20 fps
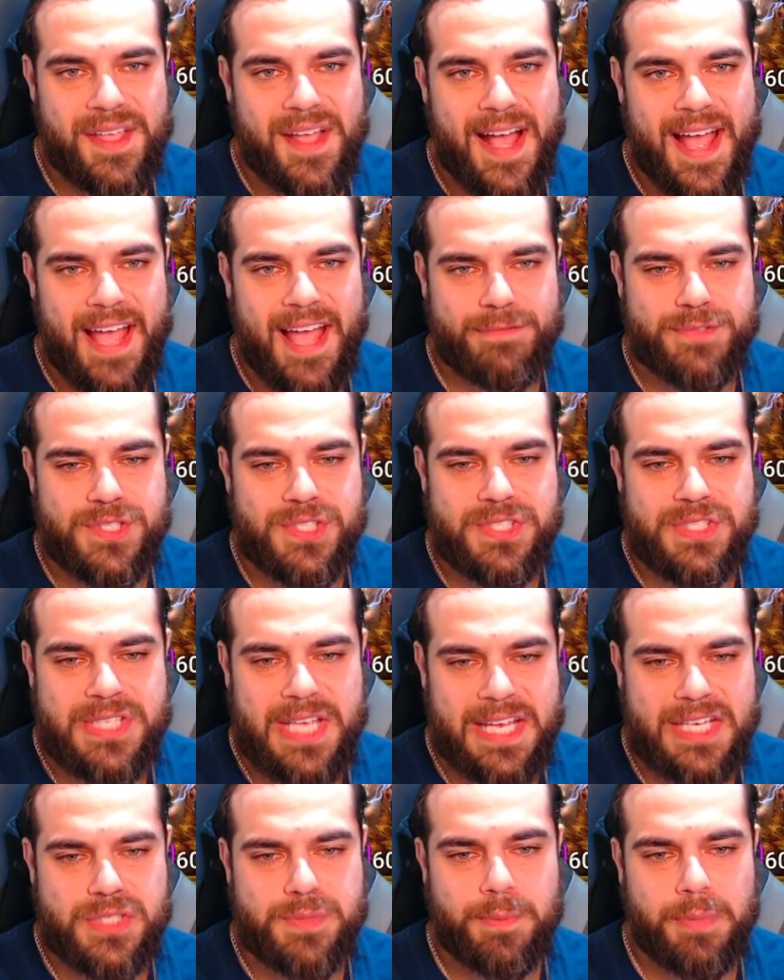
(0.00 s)
have
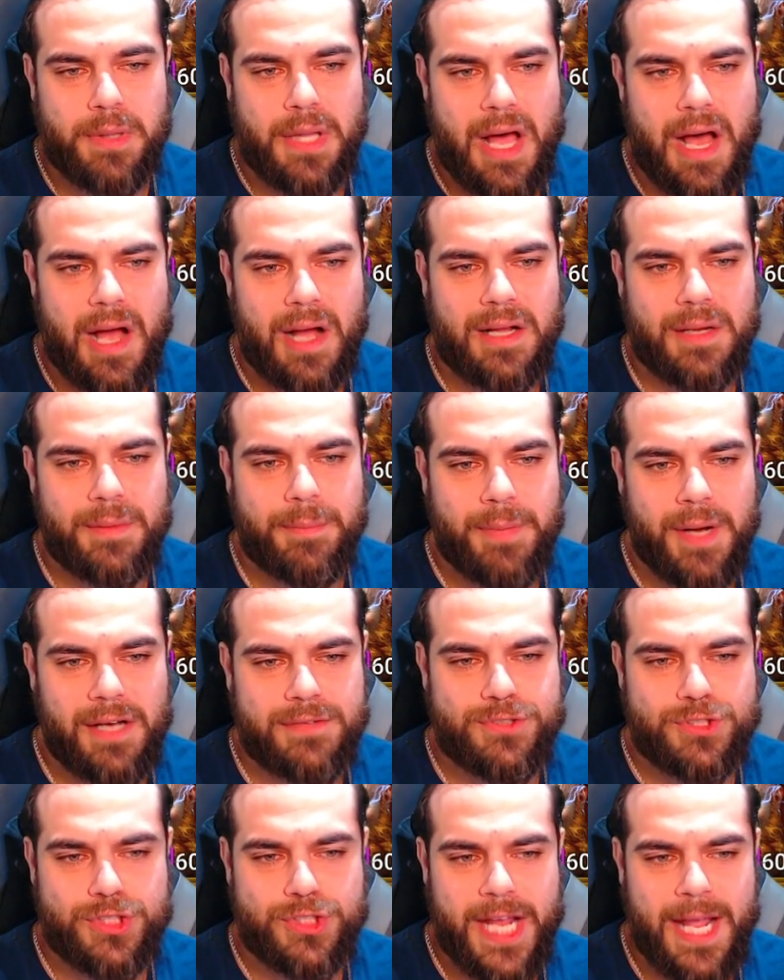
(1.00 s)
6 block
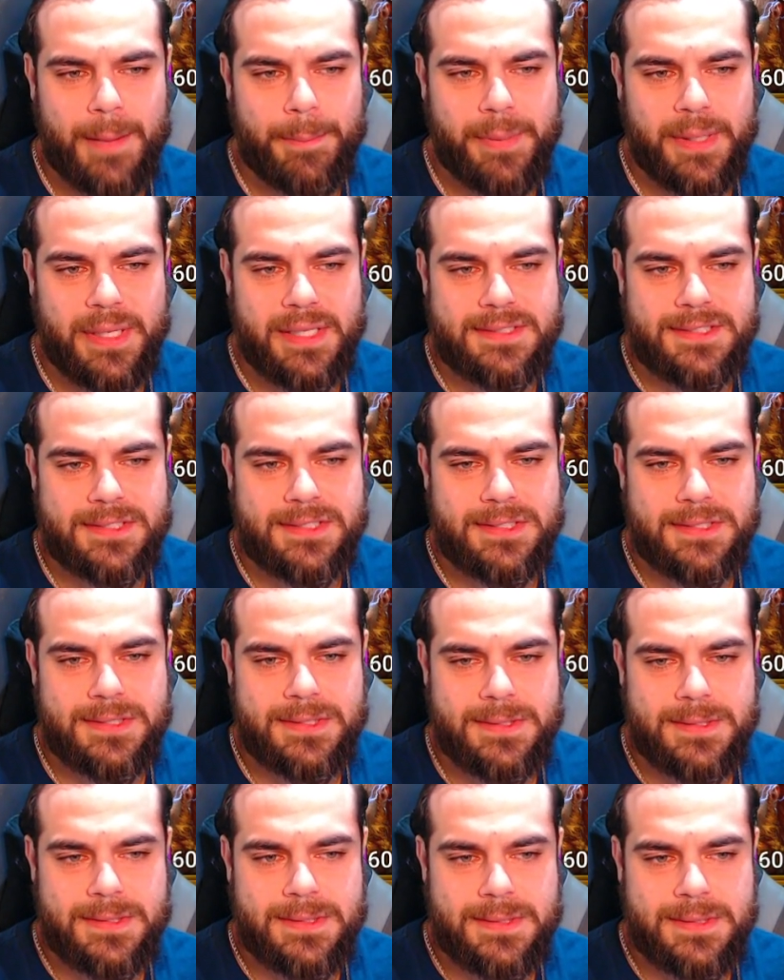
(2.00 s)
buffs champions,
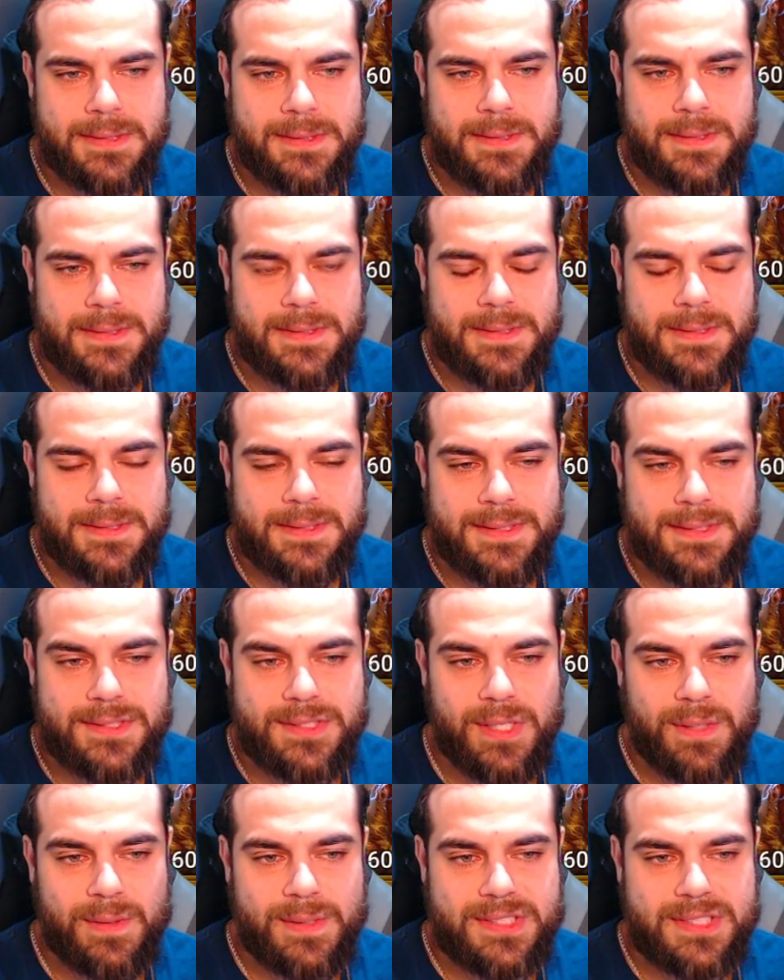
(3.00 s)

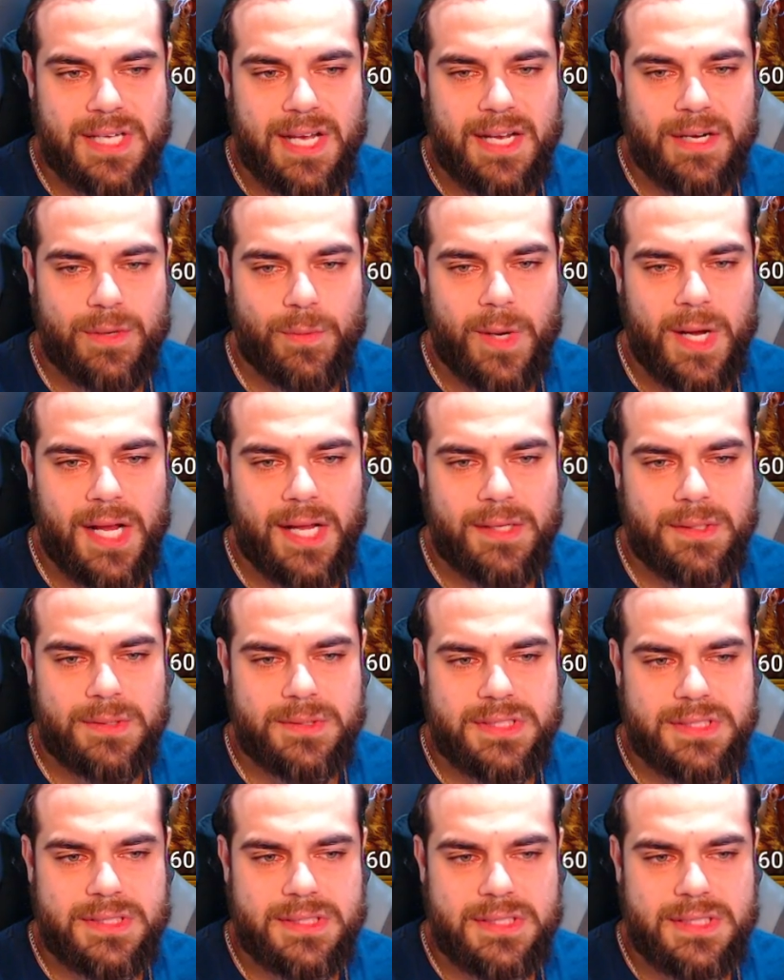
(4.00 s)
so it's kind of
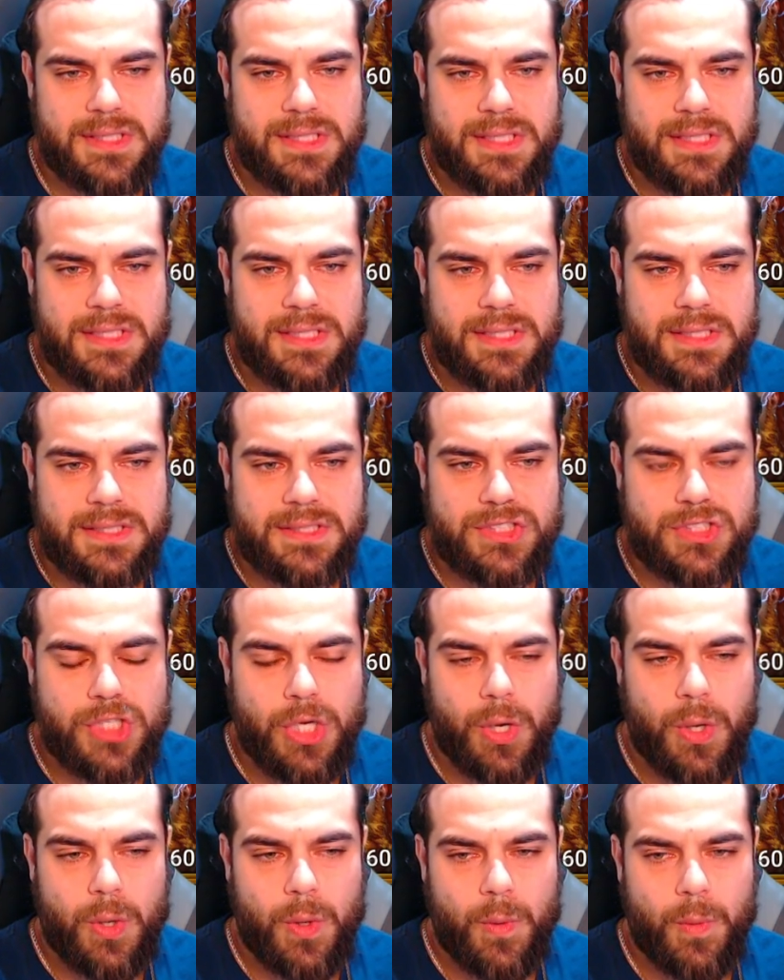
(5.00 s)
wild.
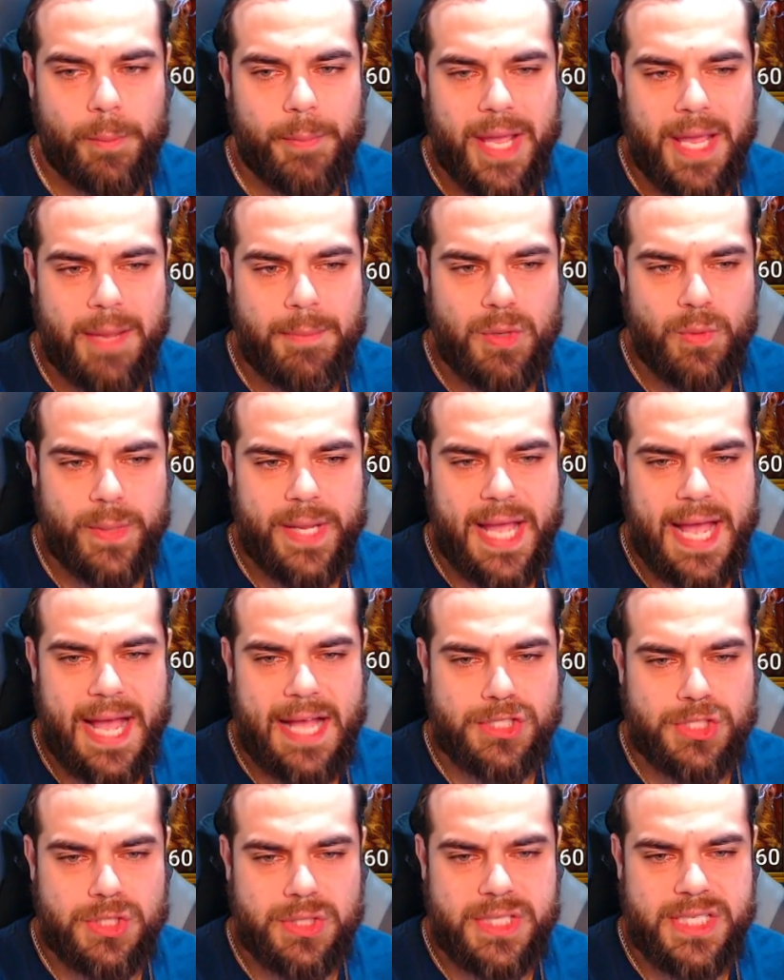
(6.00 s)
So maybe we
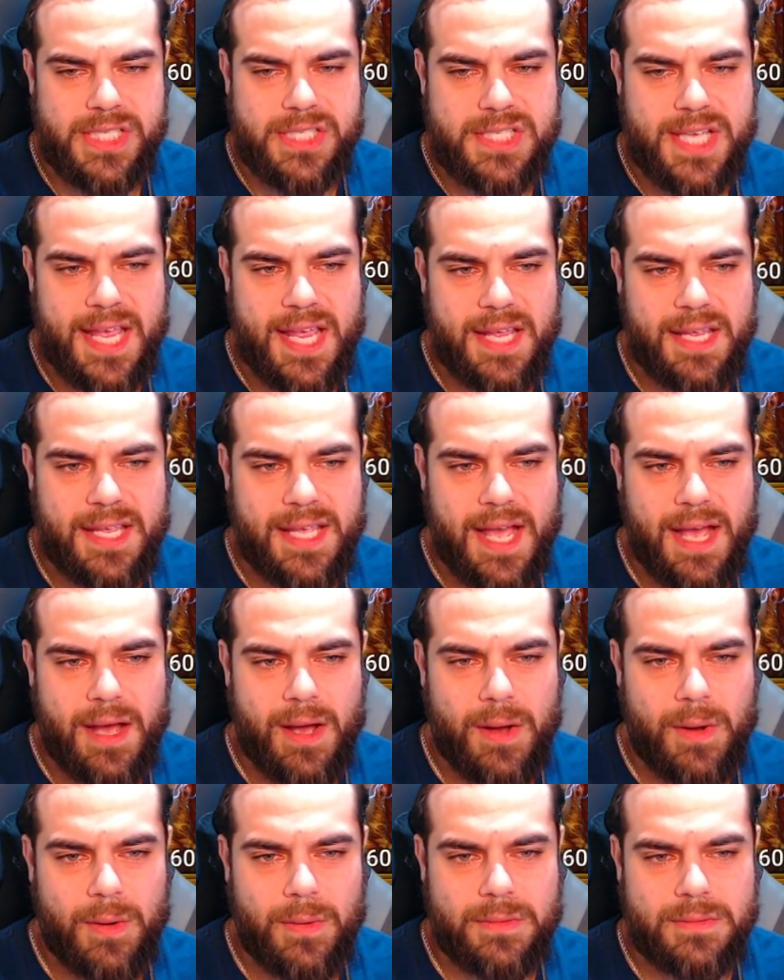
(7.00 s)
actually take
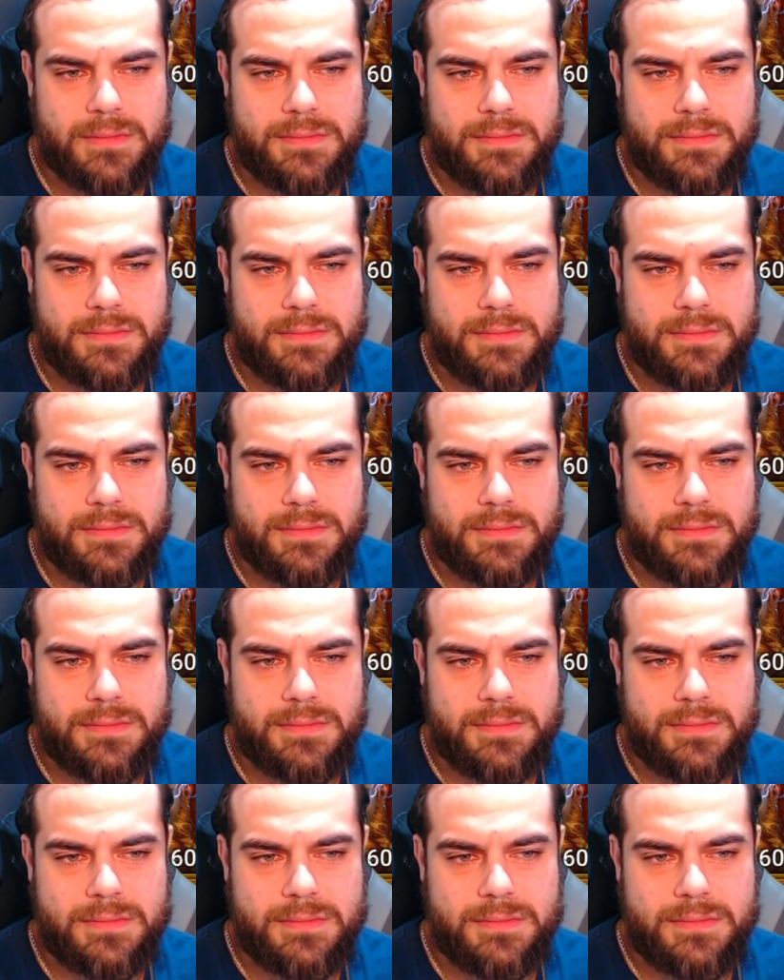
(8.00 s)
out...